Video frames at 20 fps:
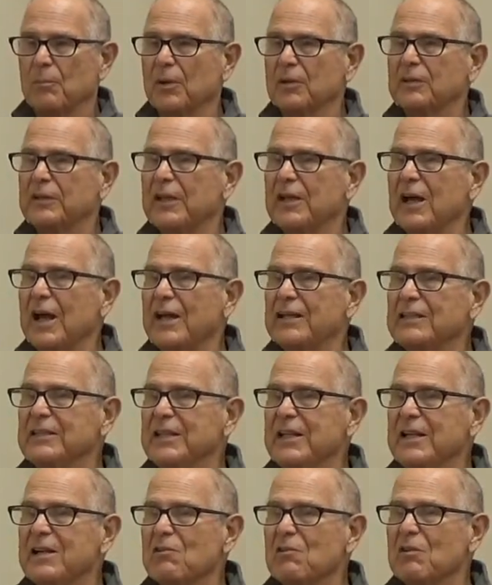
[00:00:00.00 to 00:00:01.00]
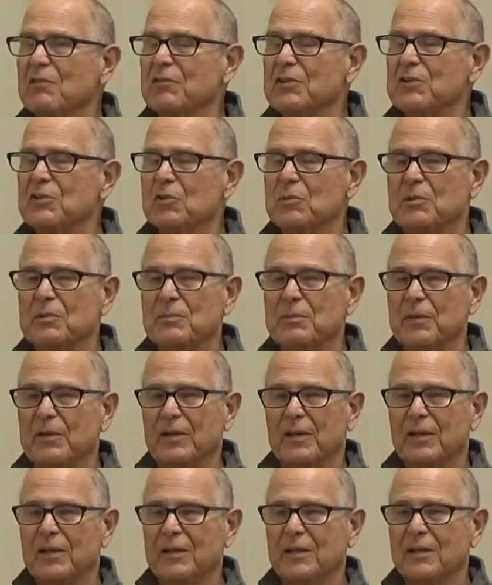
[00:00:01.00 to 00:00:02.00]
but the idea of a human
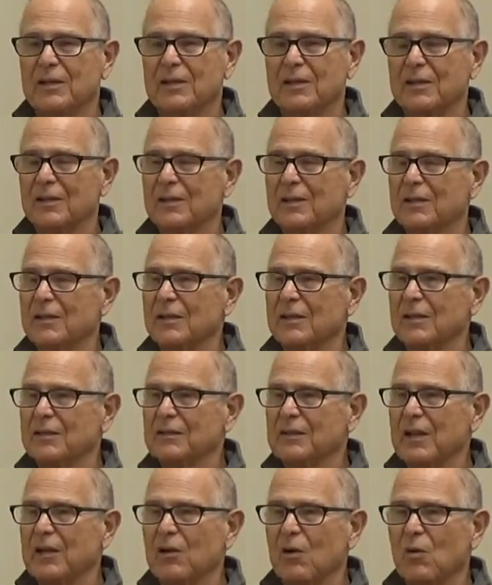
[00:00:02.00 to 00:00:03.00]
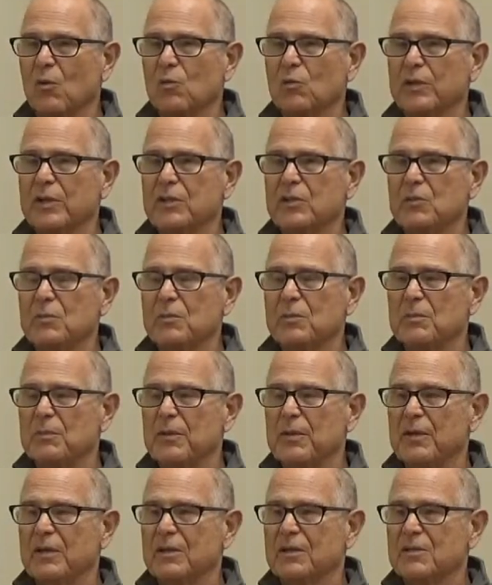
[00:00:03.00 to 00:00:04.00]
being, that only human
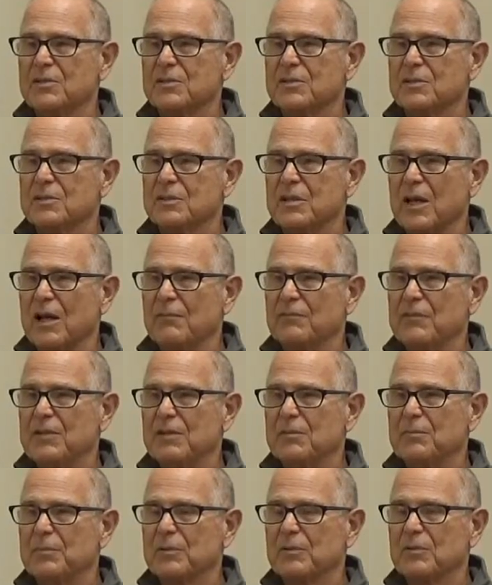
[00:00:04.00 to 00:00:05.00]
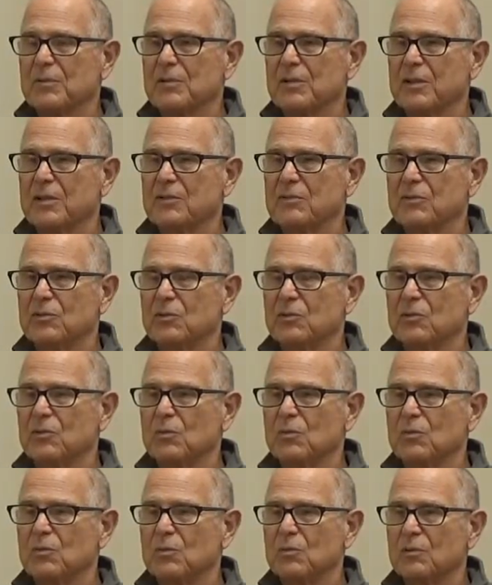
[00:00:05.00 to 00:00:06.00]
beings have the ability to
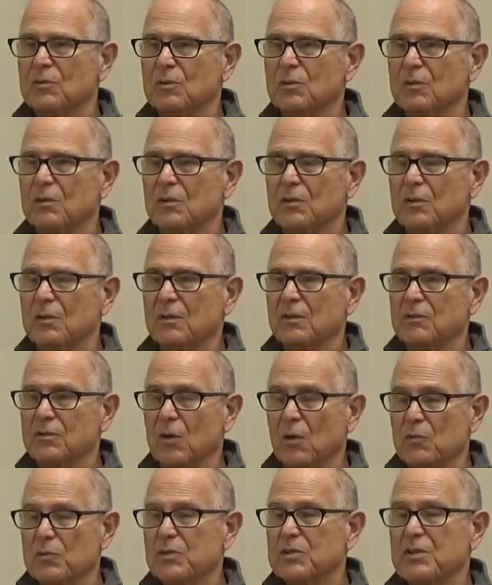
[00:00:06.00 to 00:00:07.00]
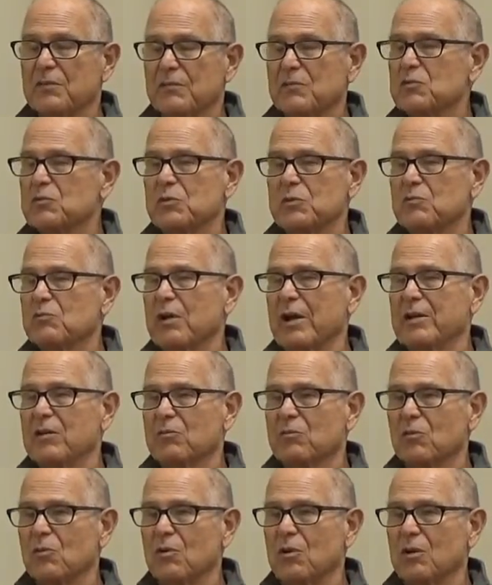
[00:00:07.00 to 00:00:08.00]
know the difference between right
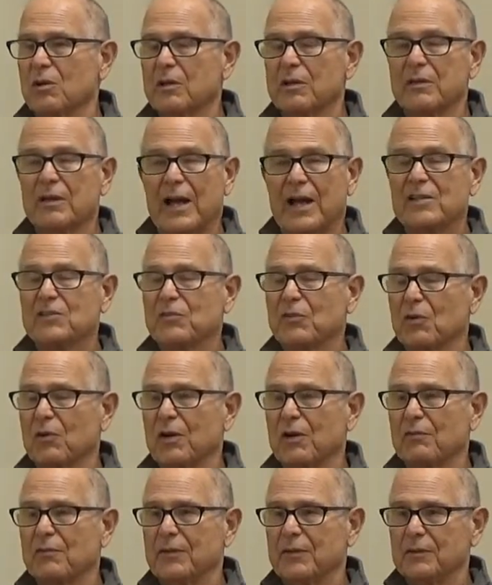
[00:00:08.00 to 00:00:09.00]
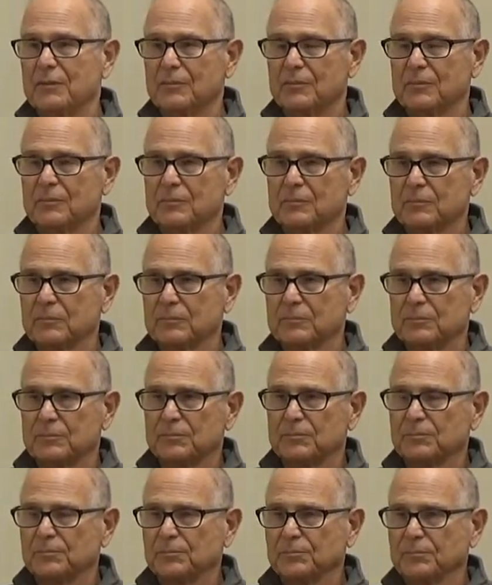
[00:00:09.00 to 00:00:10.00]
and wrong, that's forever.
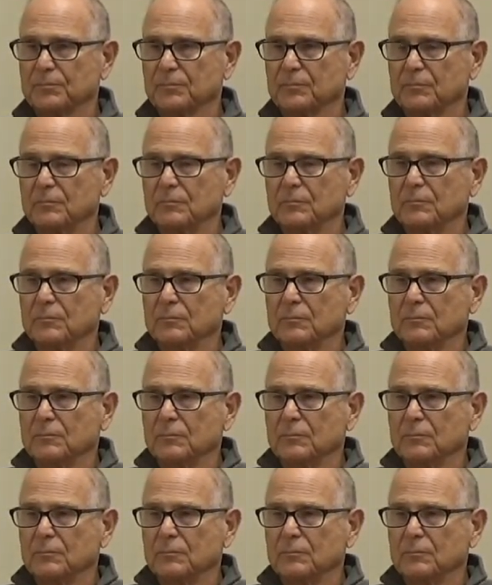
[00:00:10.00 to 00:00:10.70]
okay.